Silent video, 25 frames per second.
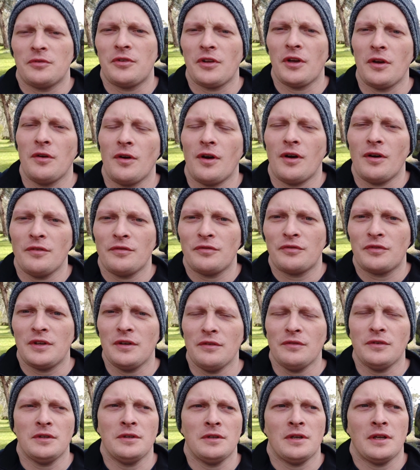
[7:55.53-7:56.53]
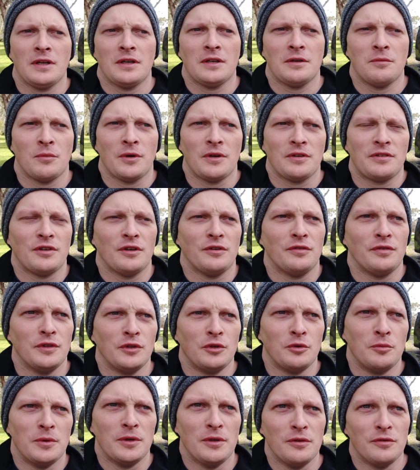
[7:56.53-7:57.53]
So I've given myself a
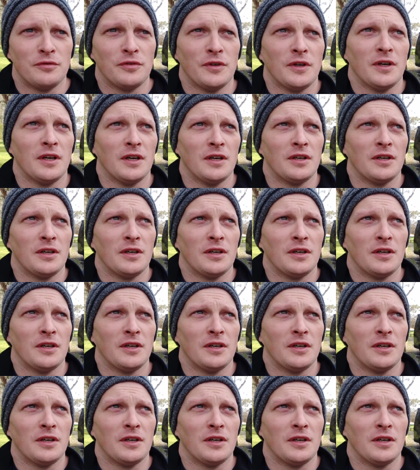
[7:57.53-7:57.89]
little bit of